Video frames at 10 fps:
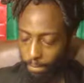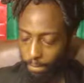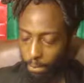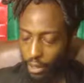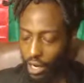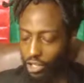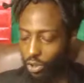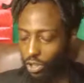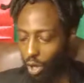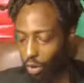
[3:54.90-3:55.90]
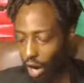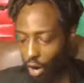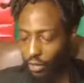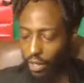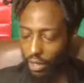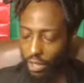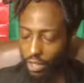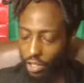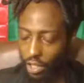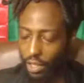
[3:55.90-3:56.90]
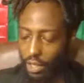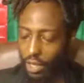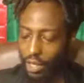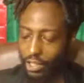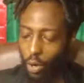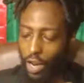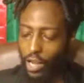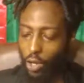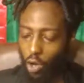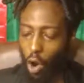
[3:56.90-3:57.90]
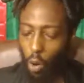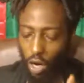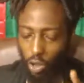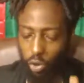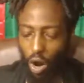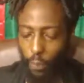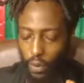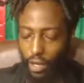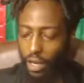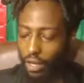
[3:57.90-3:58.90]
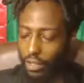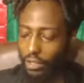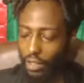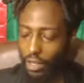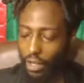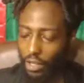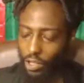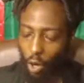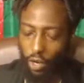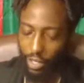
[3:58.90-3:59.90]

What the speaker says: because you so-called did a good deed. So it let you know what a trumpet is. So in the